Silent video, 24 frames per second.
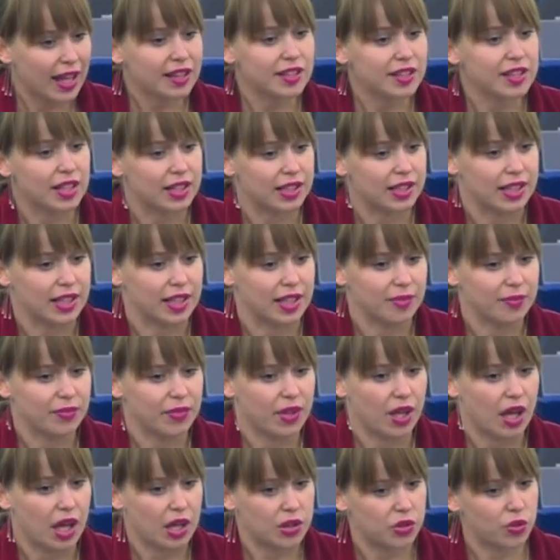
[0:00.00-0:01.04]
Technically,
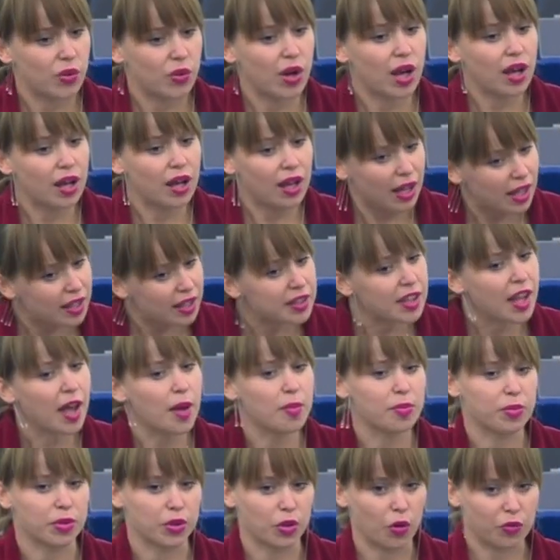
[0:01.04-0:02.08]
there are a
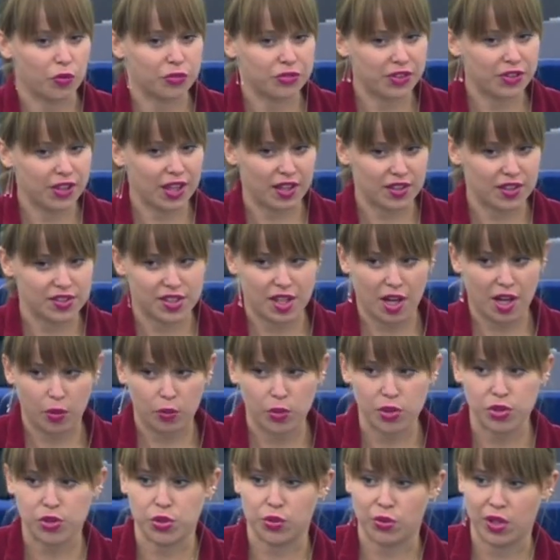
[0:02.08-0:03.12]
number of things that
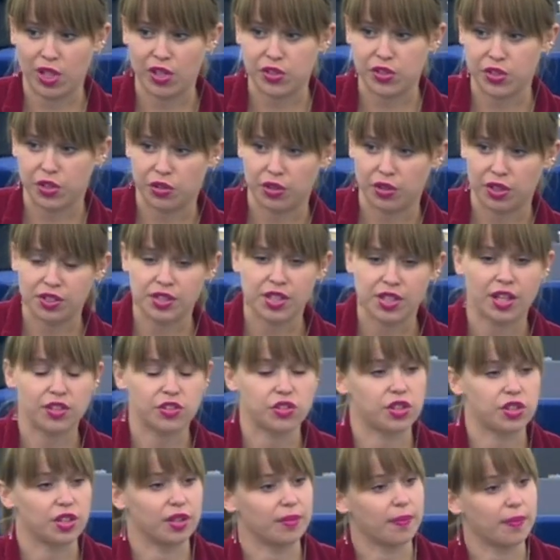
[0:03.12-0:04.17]
I want to raise your
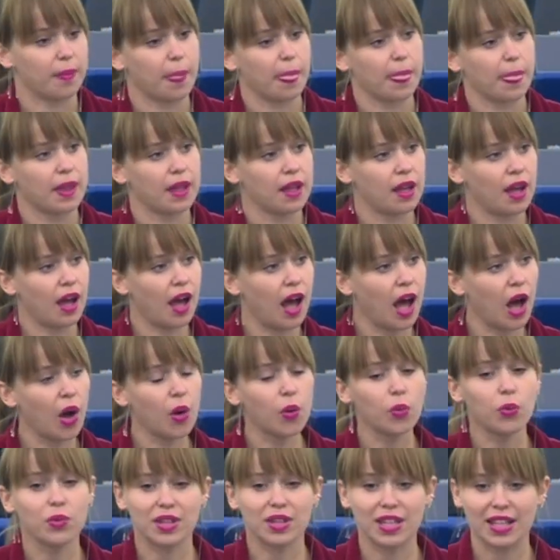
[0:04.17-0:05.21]
attention.
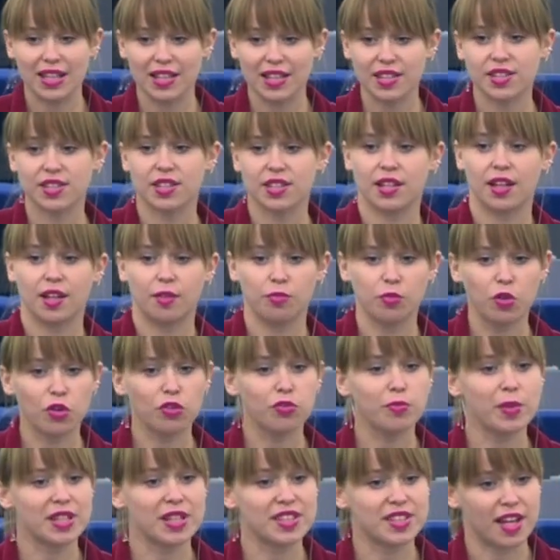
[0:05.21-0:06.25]
How these
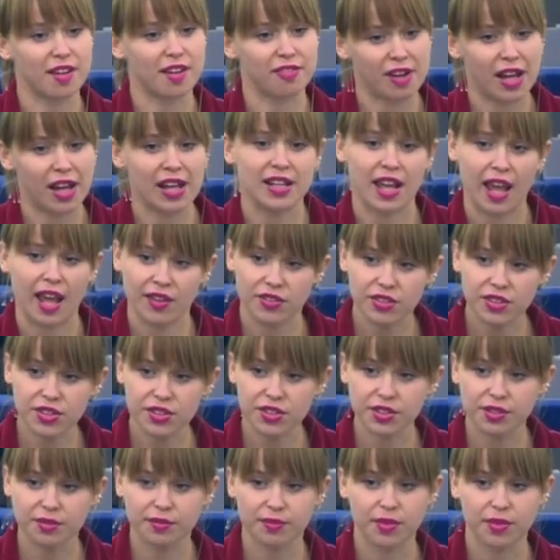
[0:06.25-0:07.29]
movements are
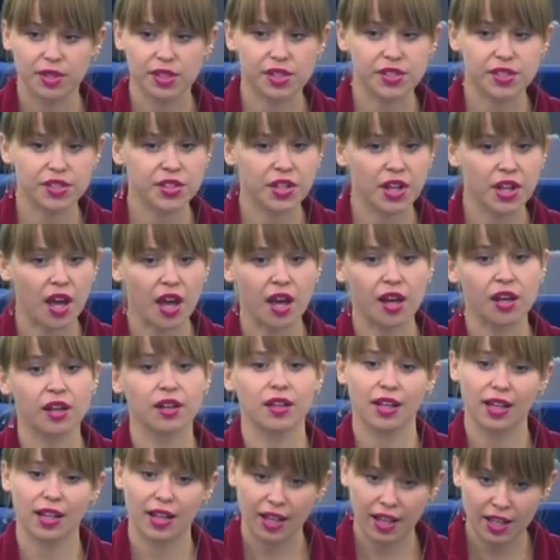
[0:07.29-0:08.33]
financed? Is
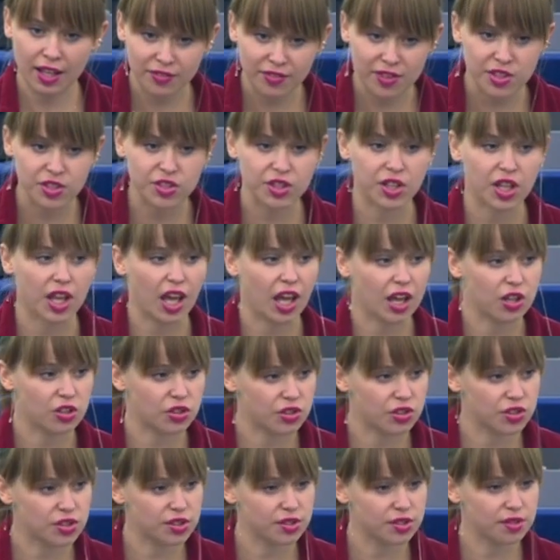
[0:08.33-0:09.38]
there
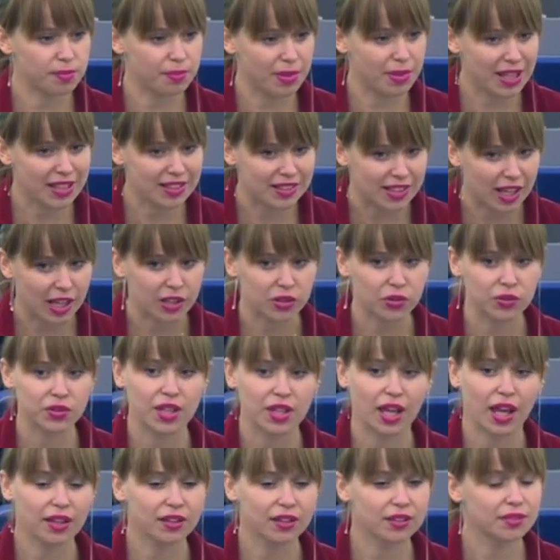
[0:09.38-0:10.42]
investigations being done
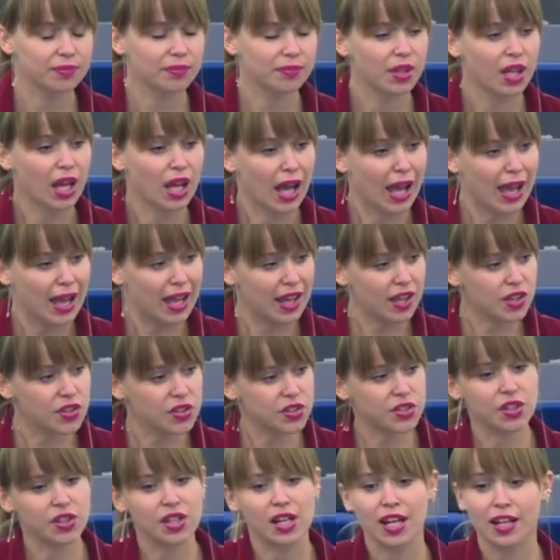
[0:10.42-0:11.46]
on that?
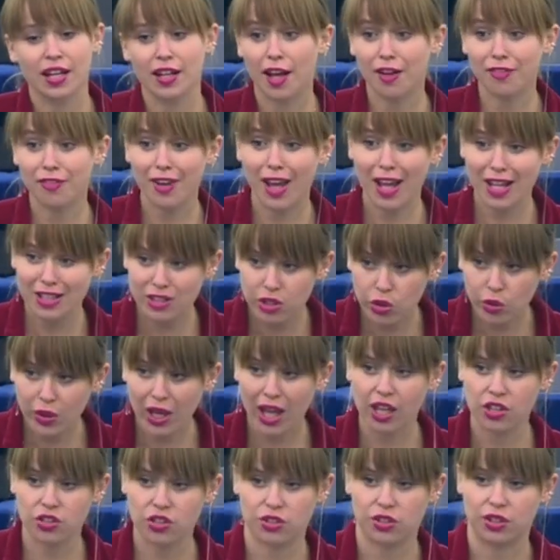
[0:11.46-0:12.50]
Is there enough
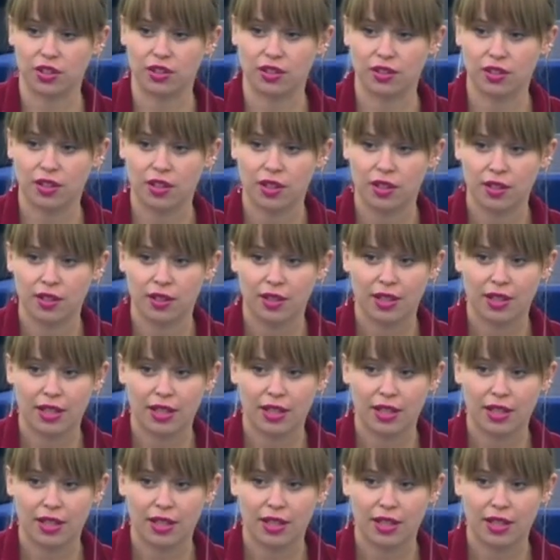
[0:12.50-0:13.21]
education